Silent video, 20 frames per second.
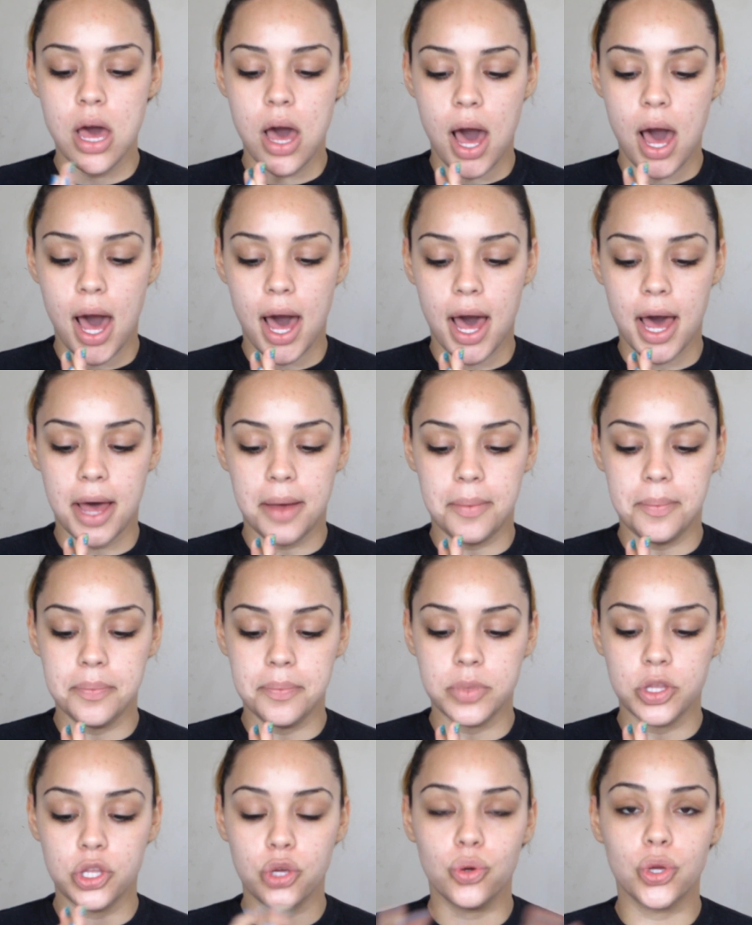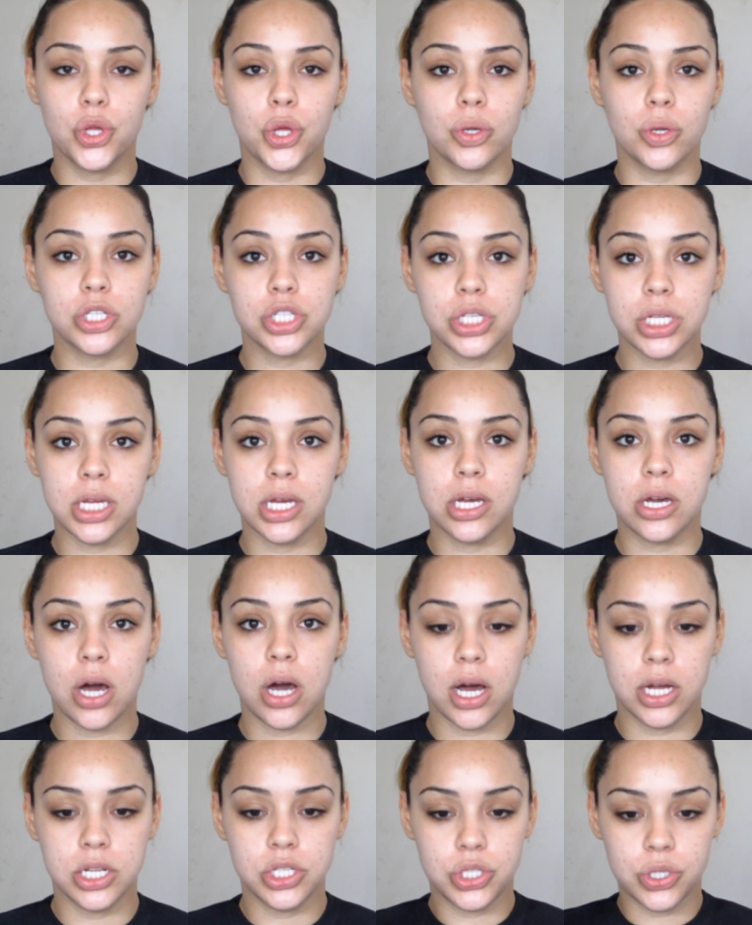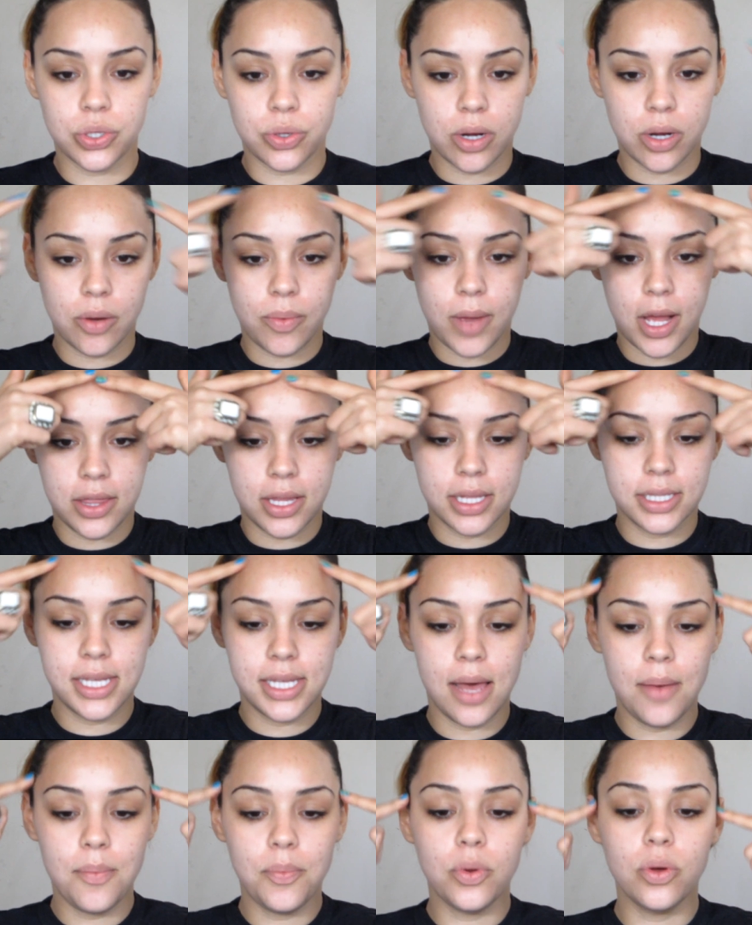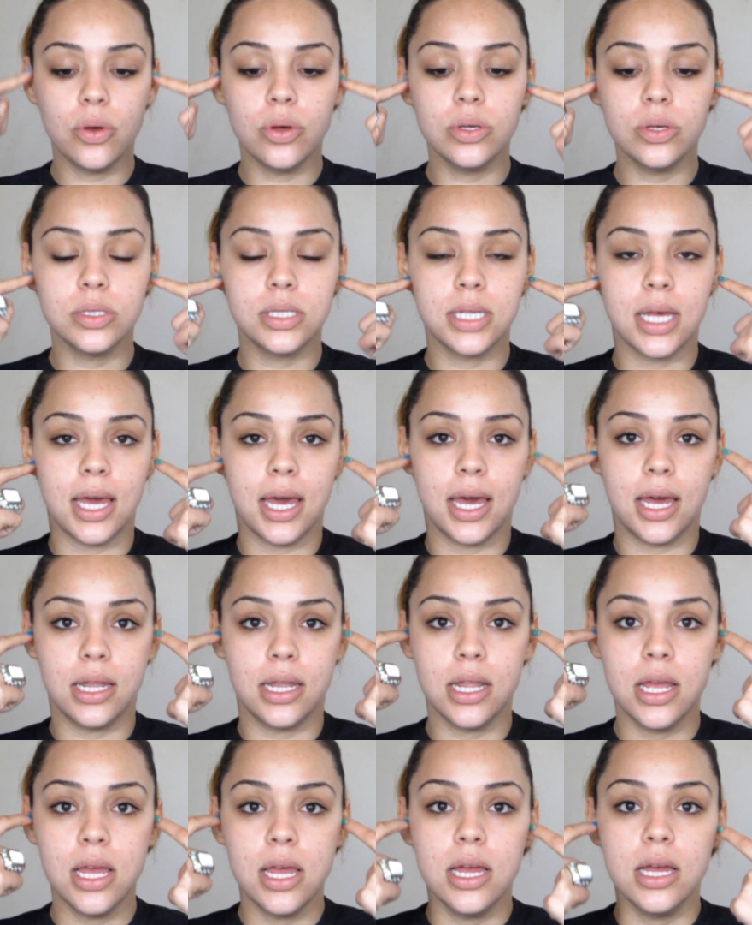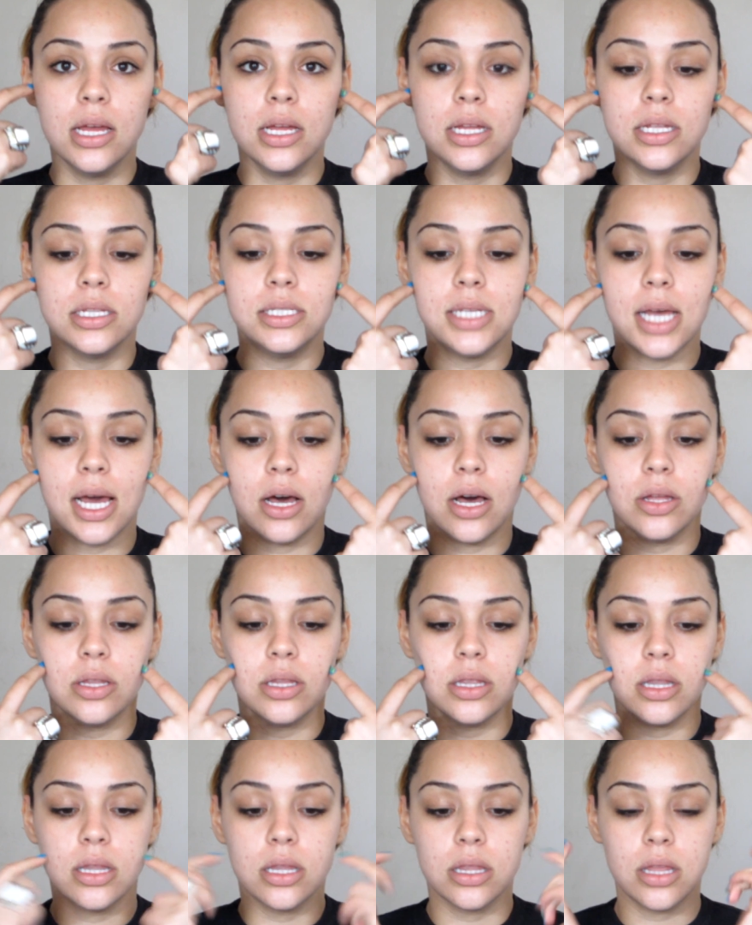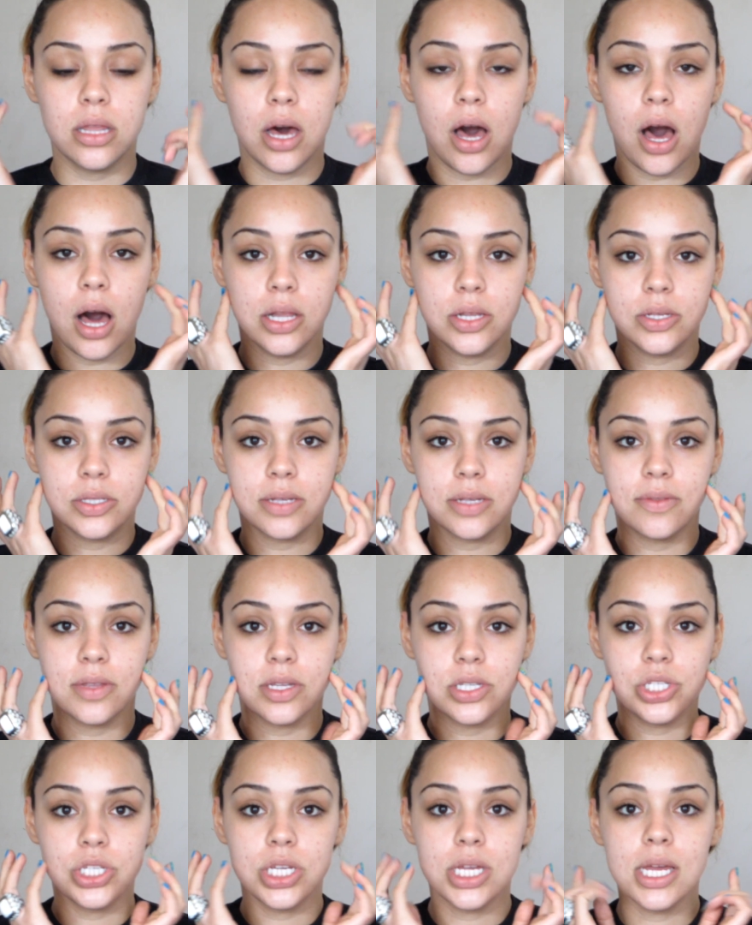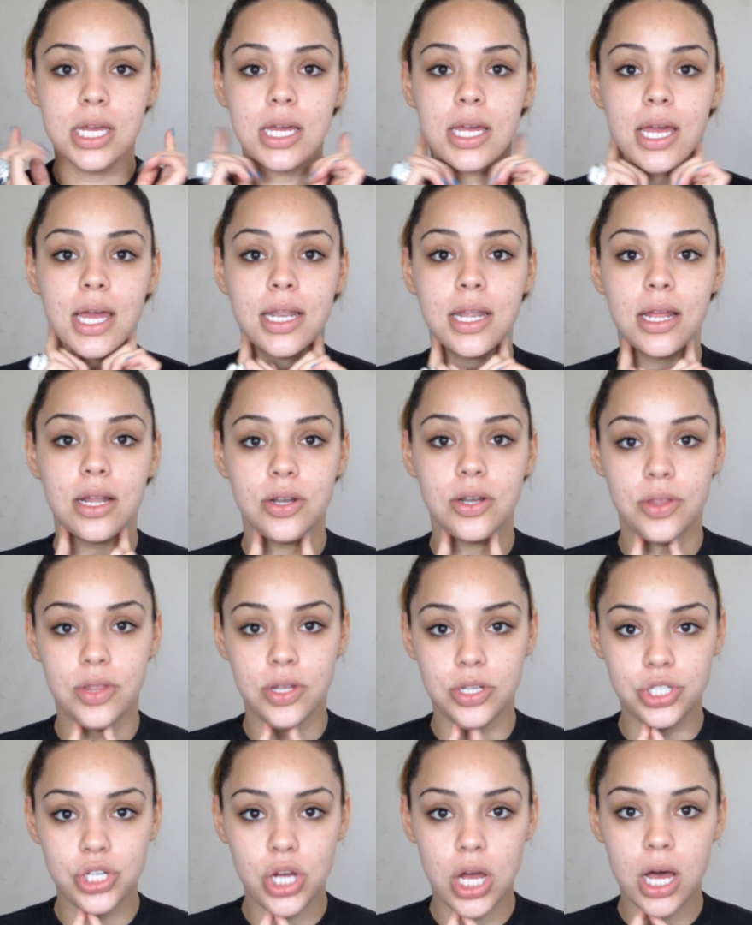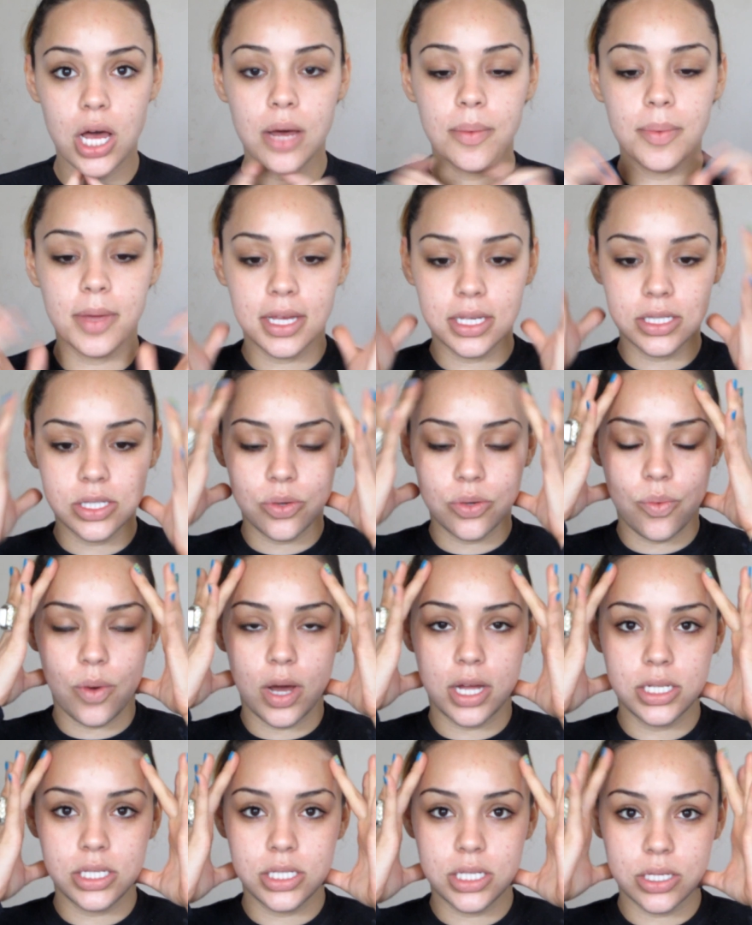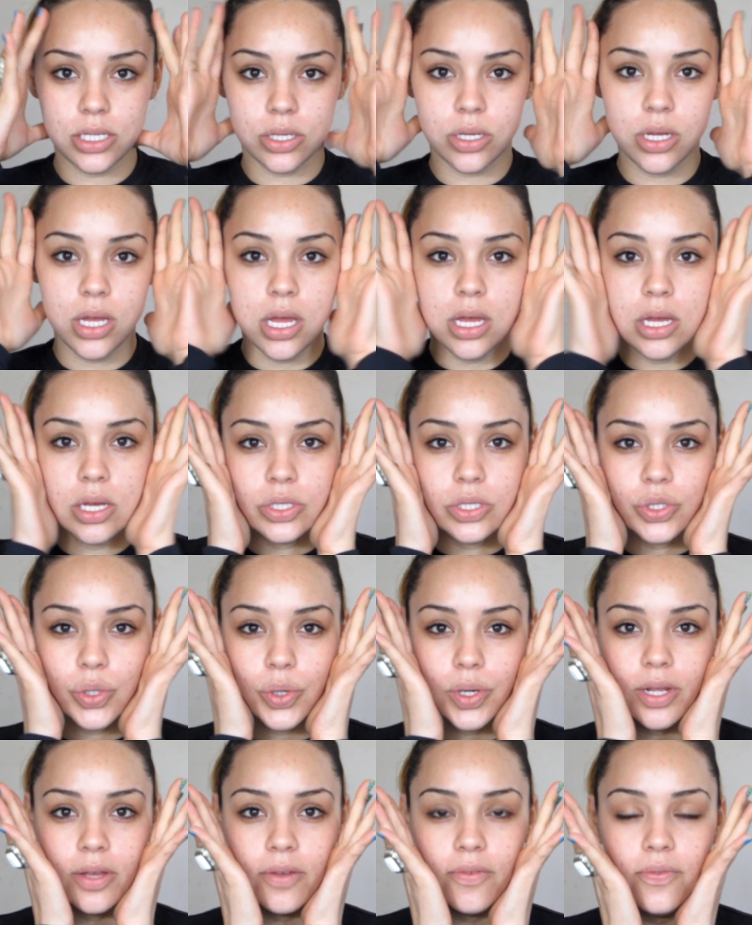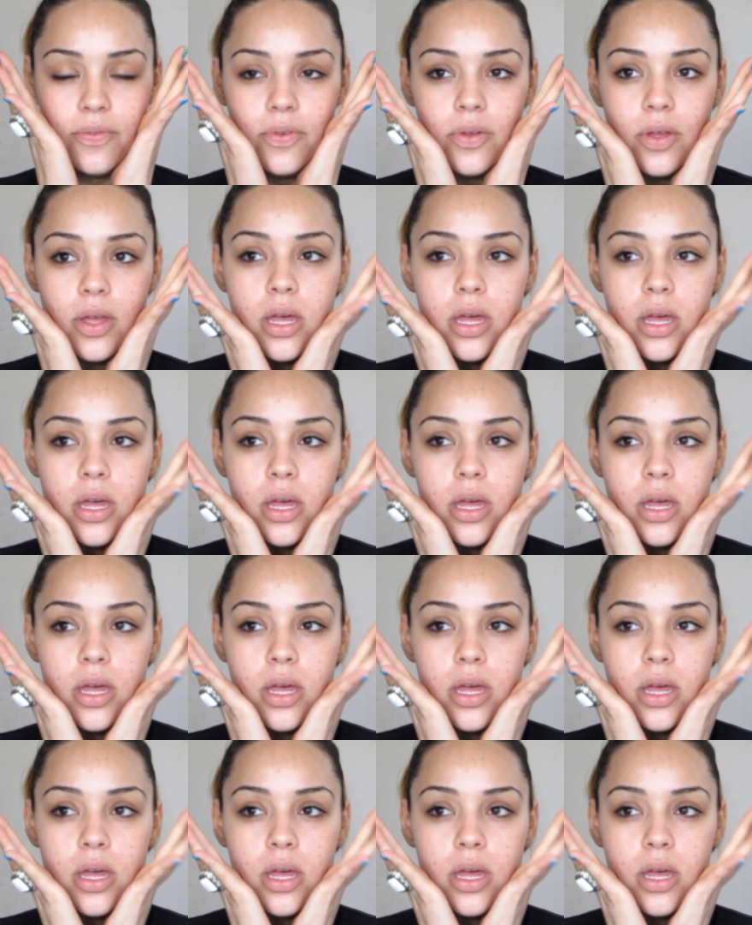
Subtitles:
You usually contour around the temples and down the hollows of the cheek and under the jaw because you want to sort of